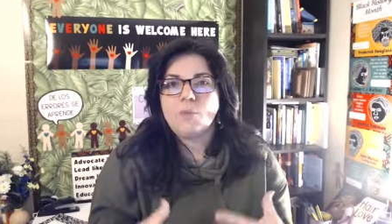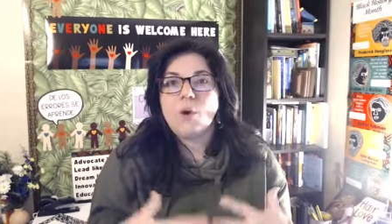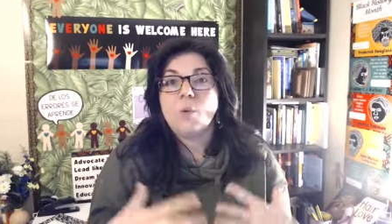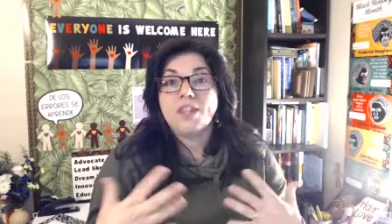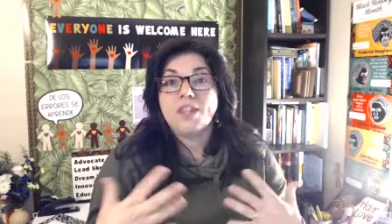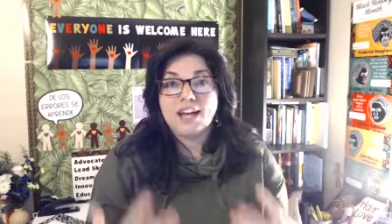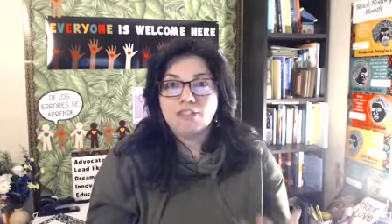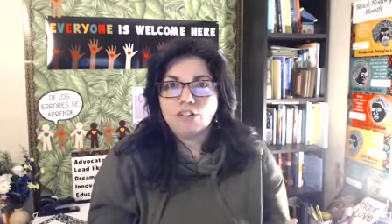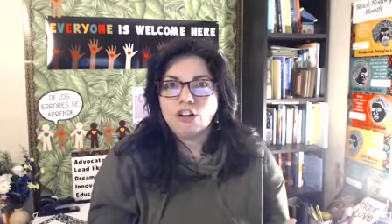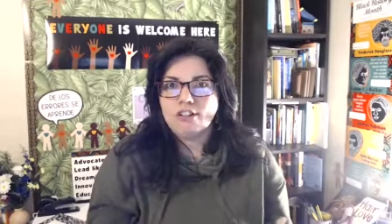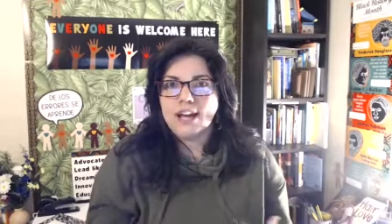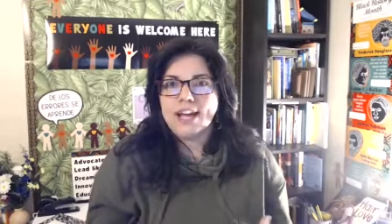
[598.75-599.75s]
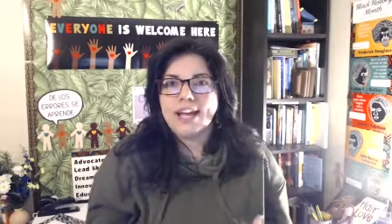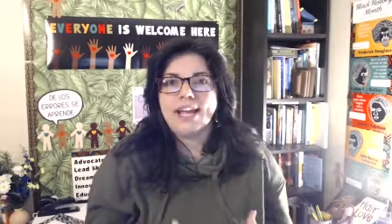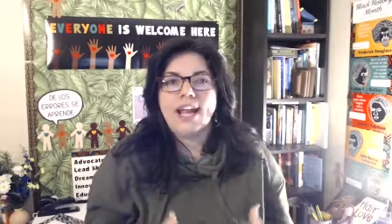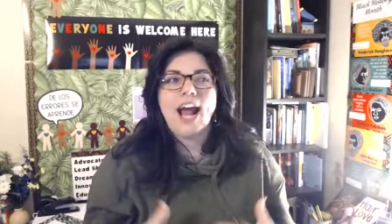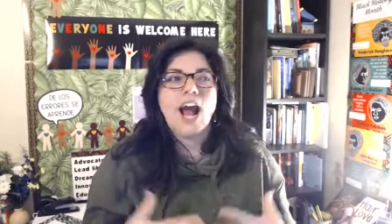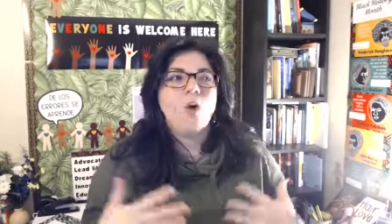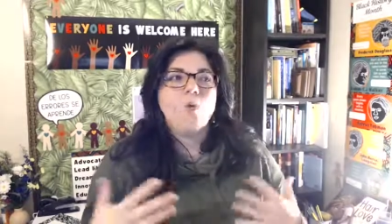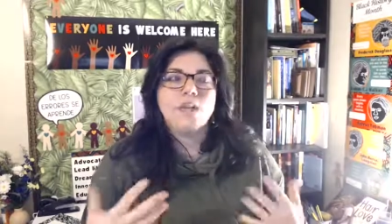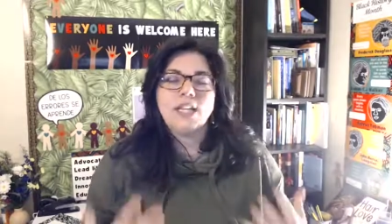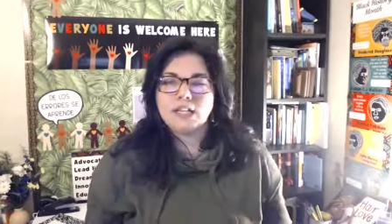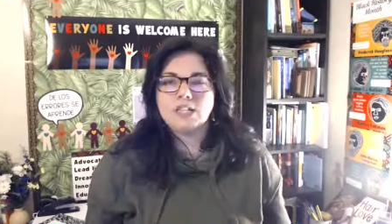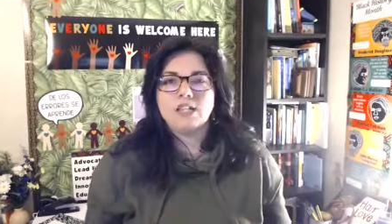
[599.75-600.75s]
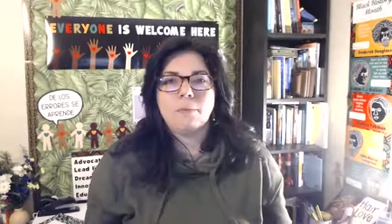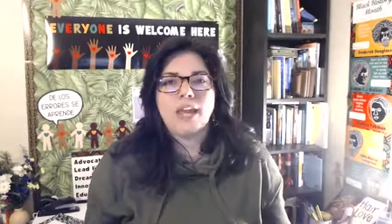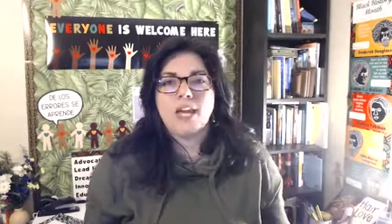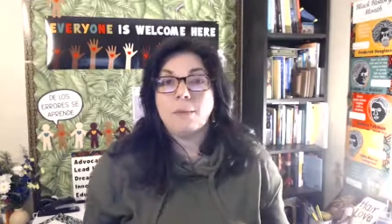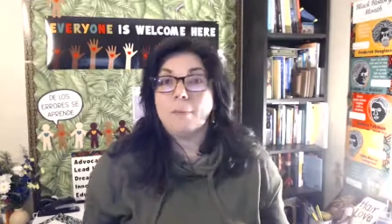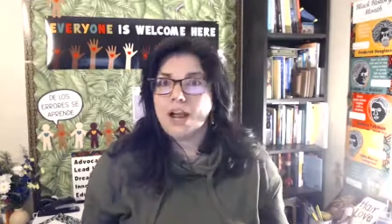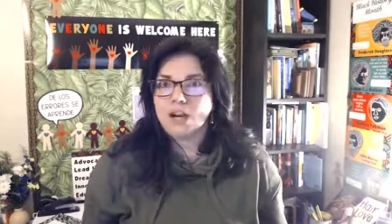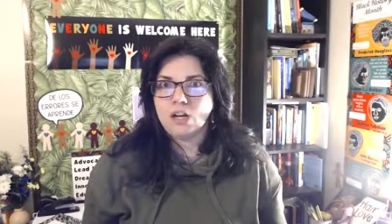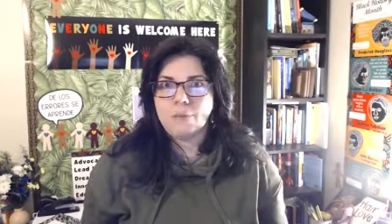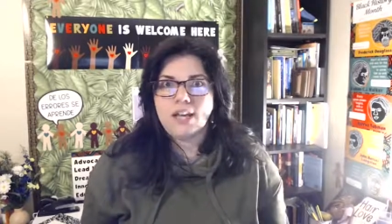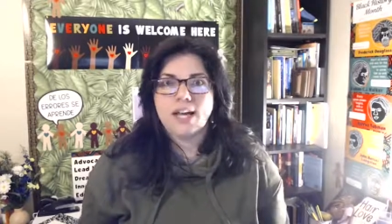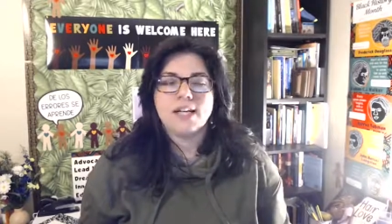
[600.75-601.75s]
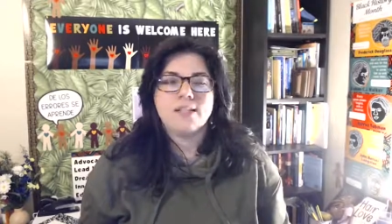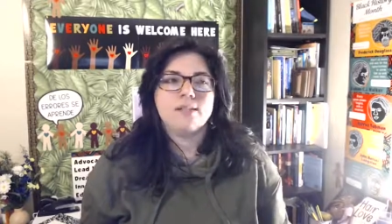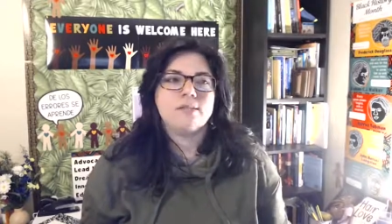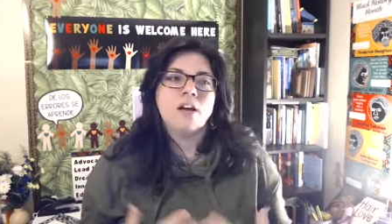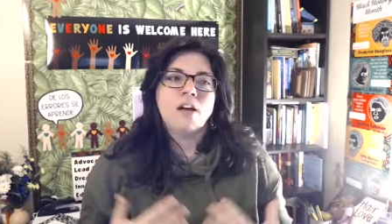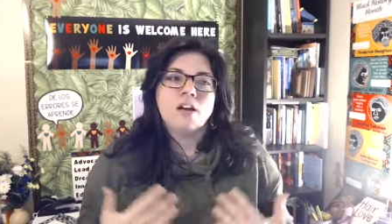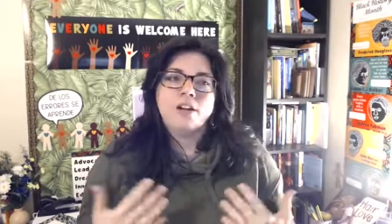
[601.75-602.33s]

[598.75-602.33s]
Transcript: and what would that look like and how we needed to make it better because